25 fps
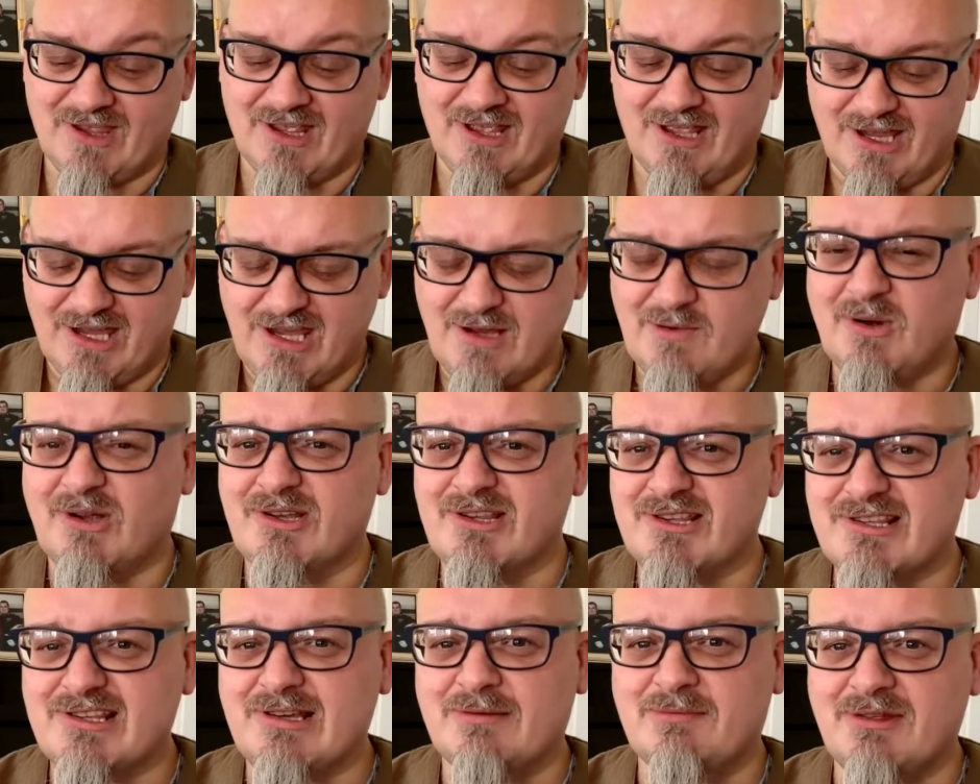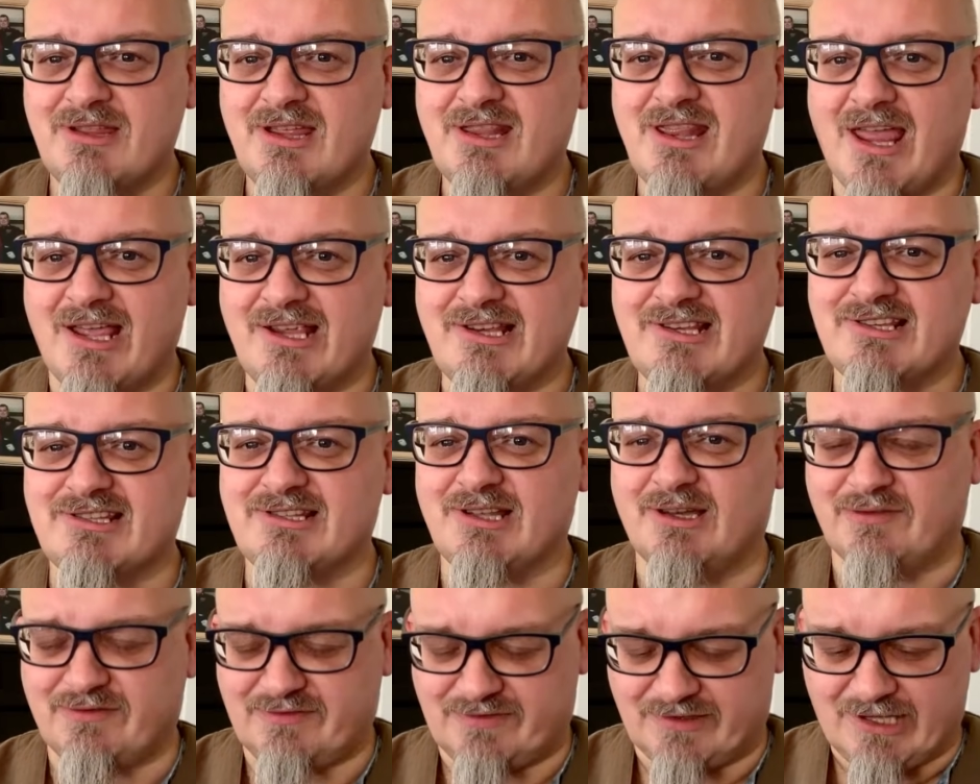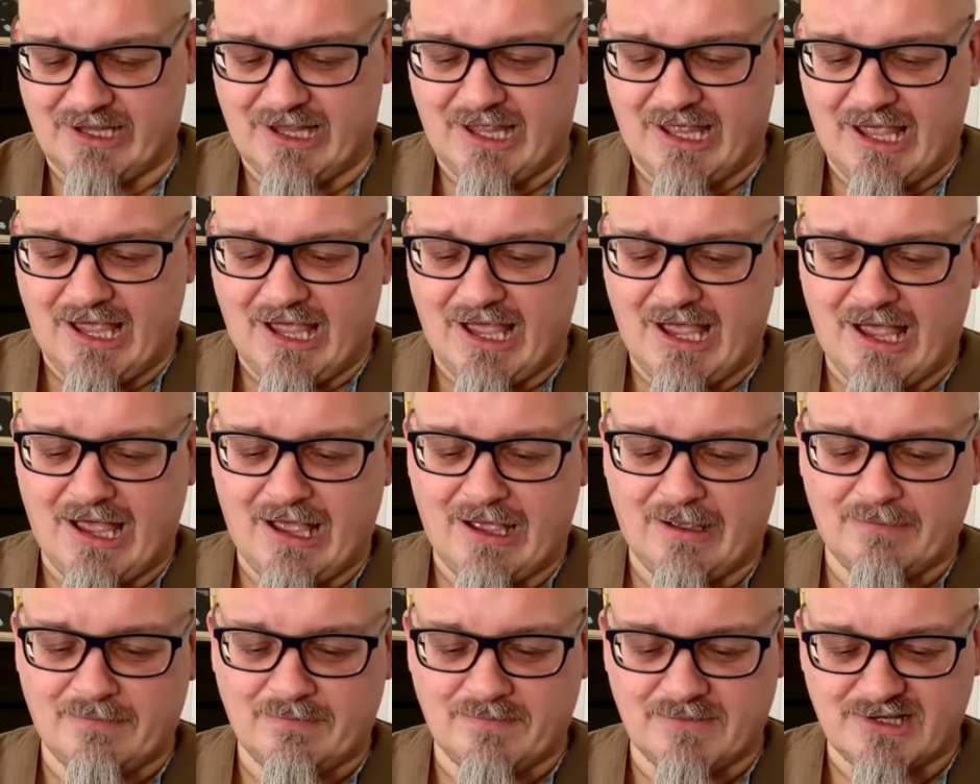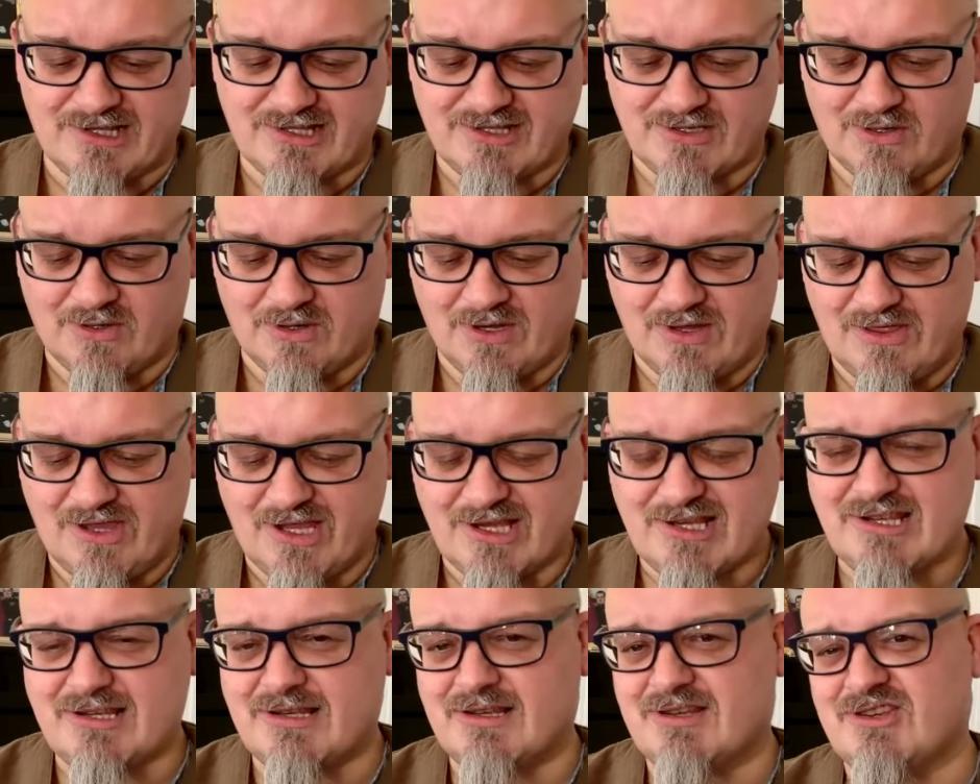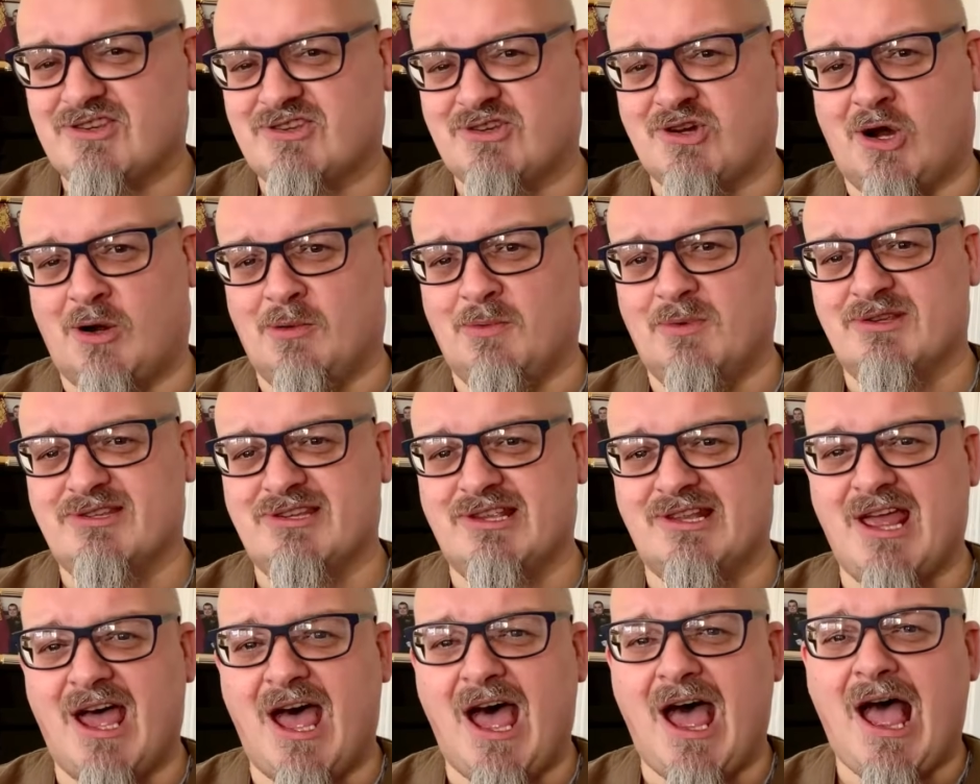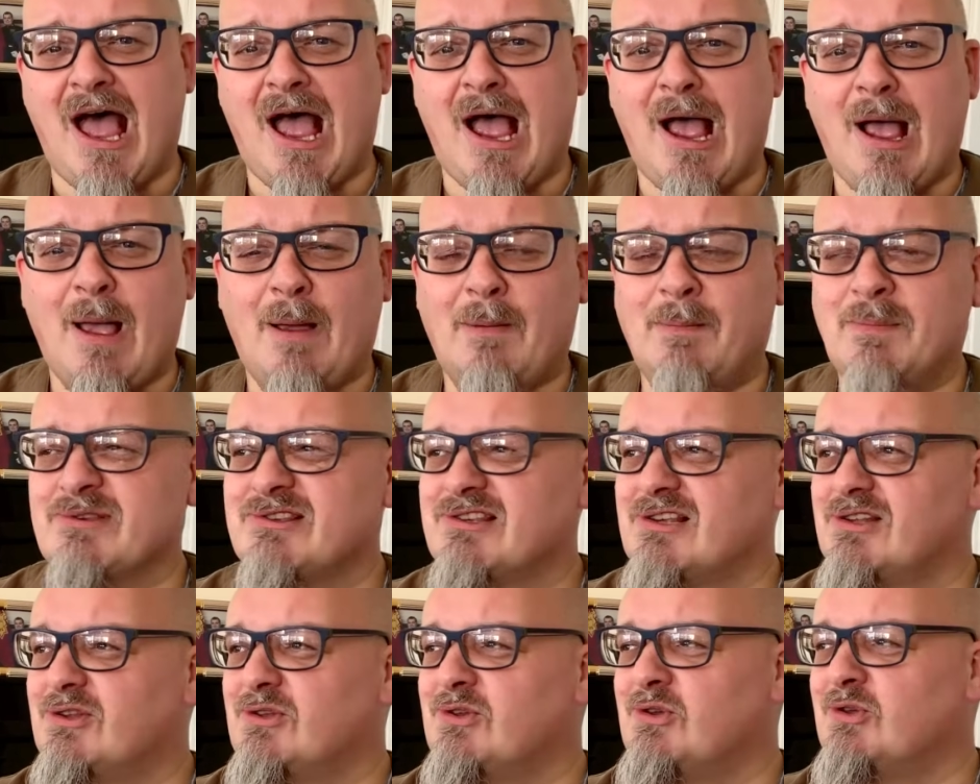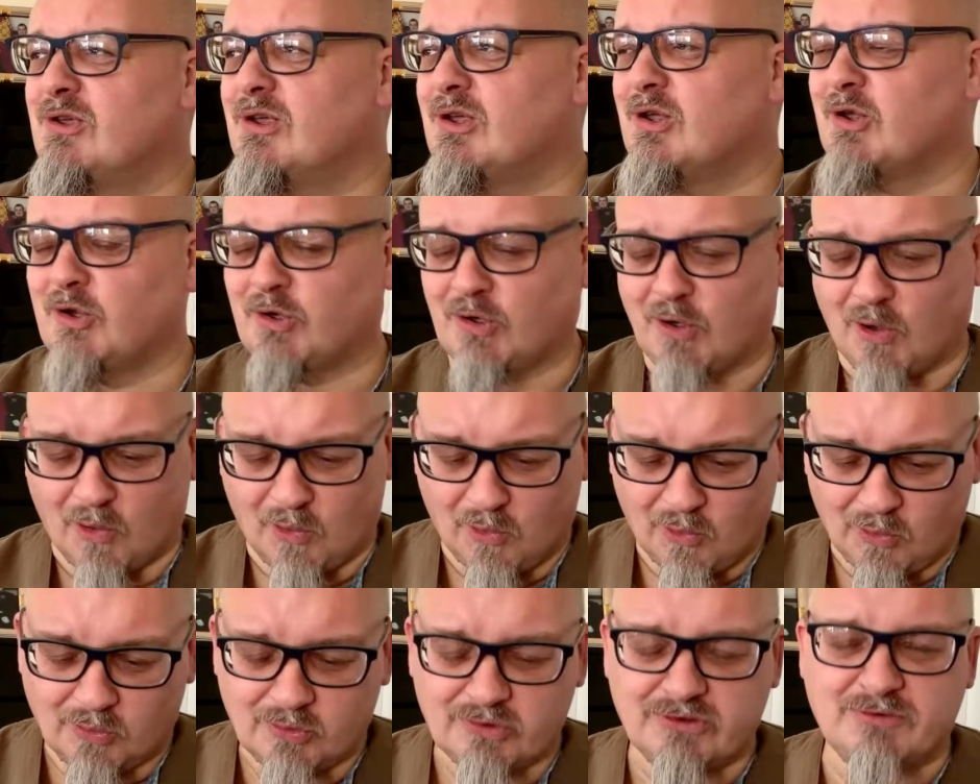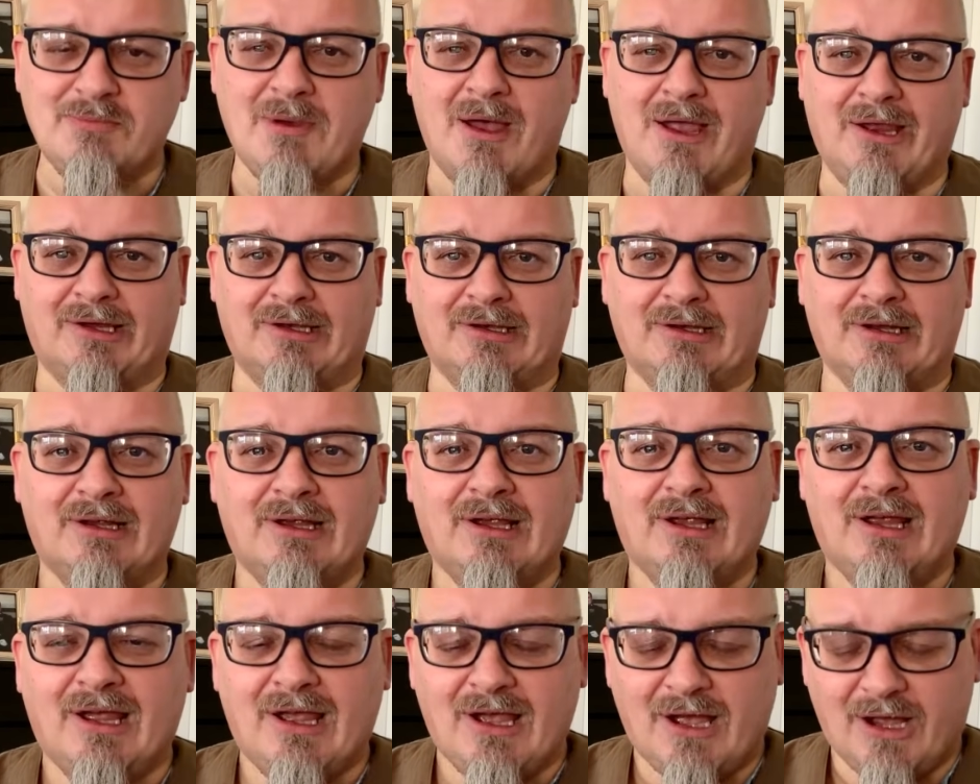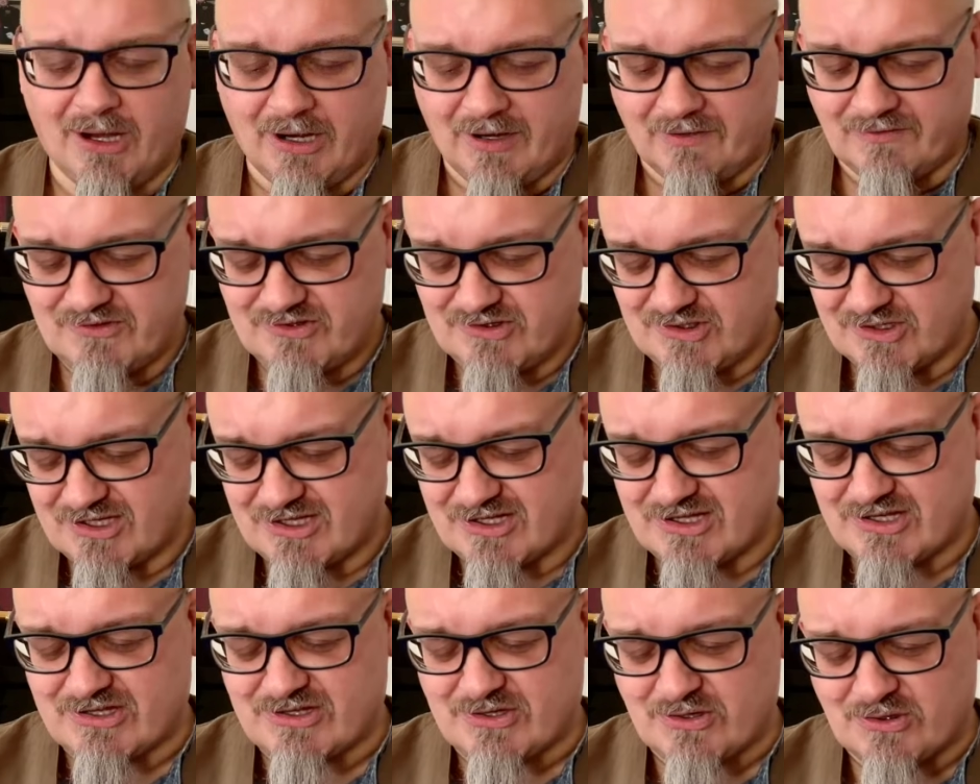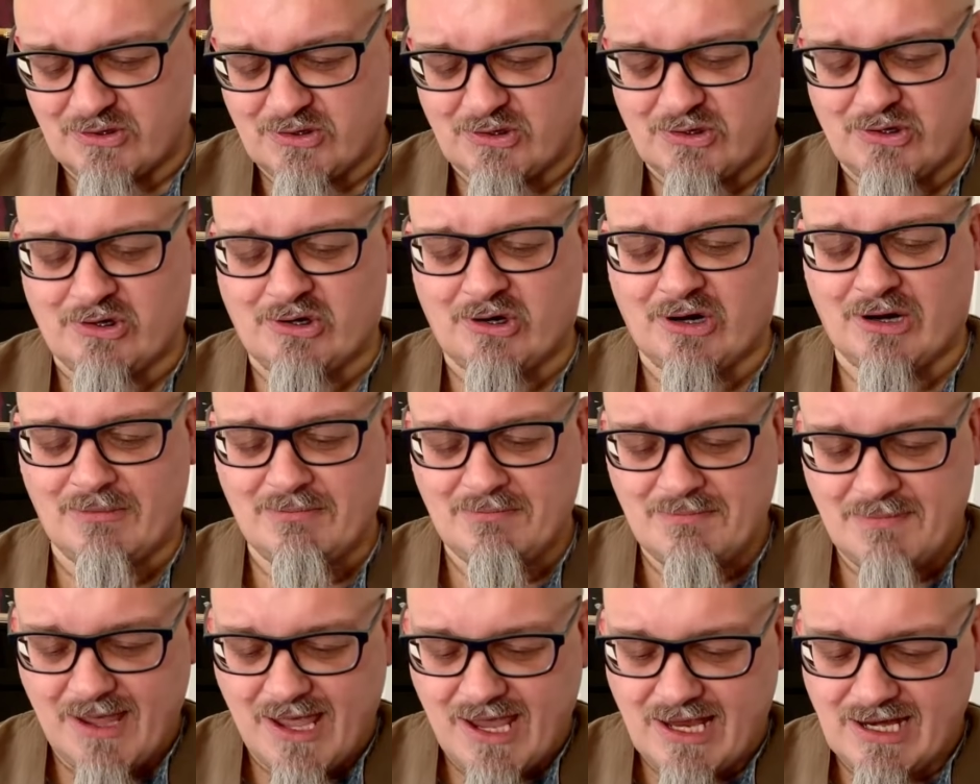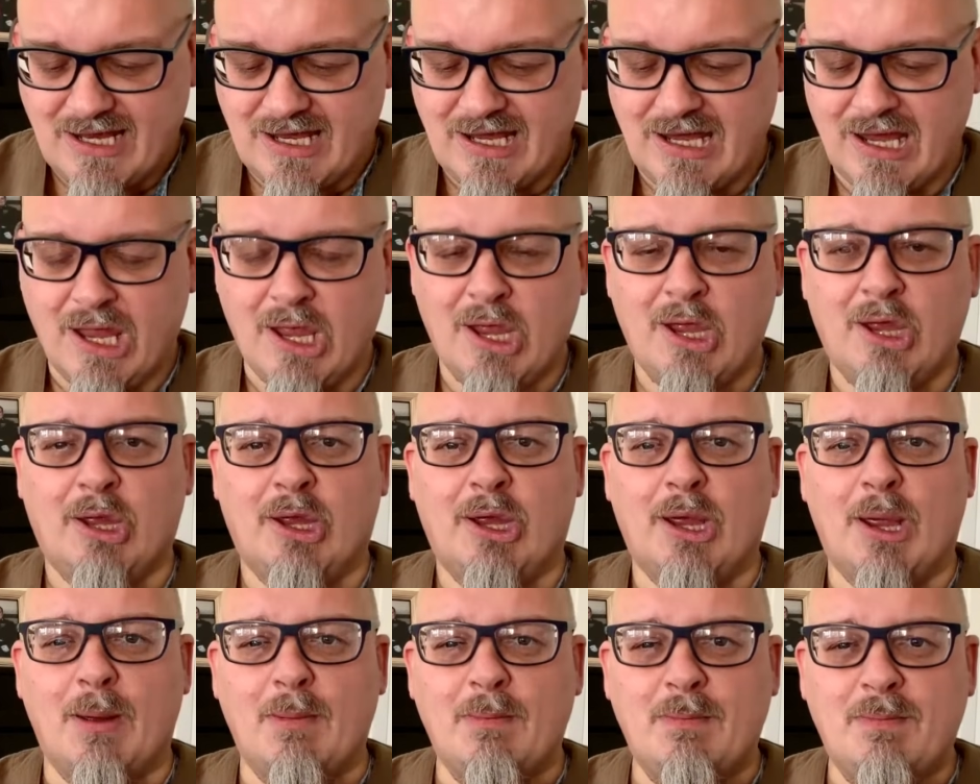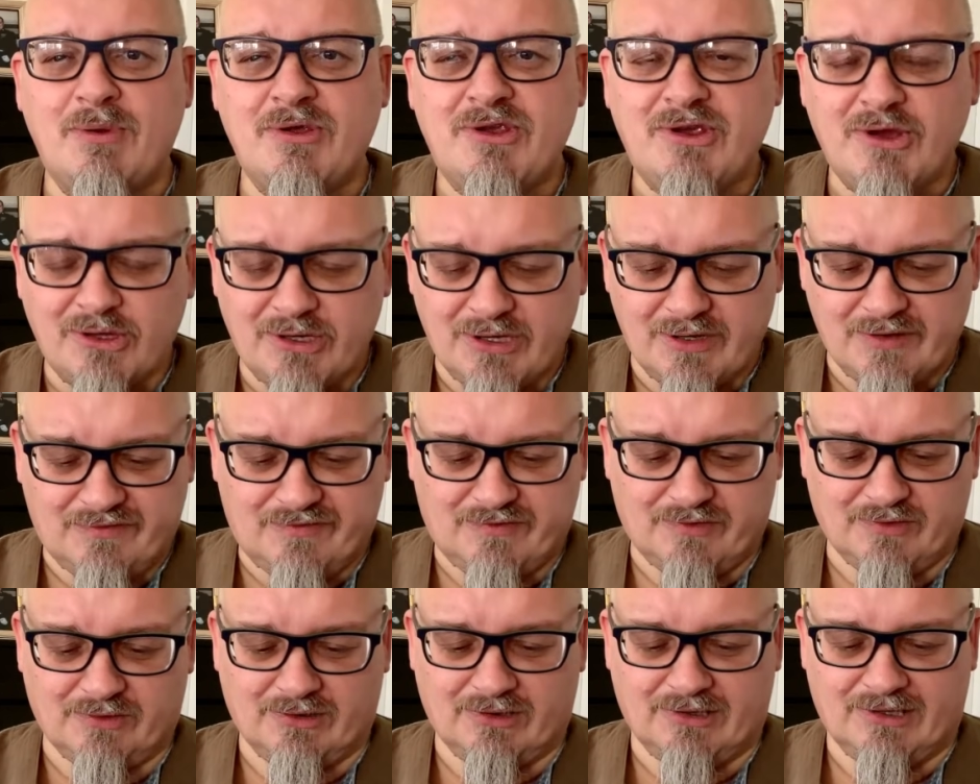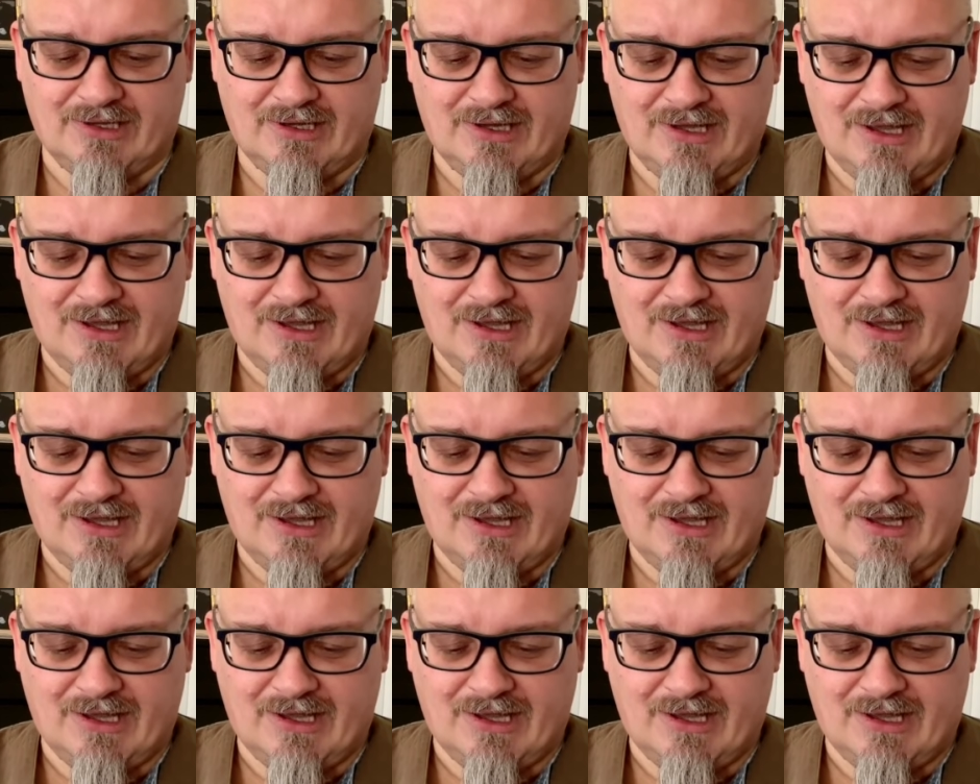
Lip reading: You want some of the nice stuff. So this shop was an absolute gold mine of just so many beautiful,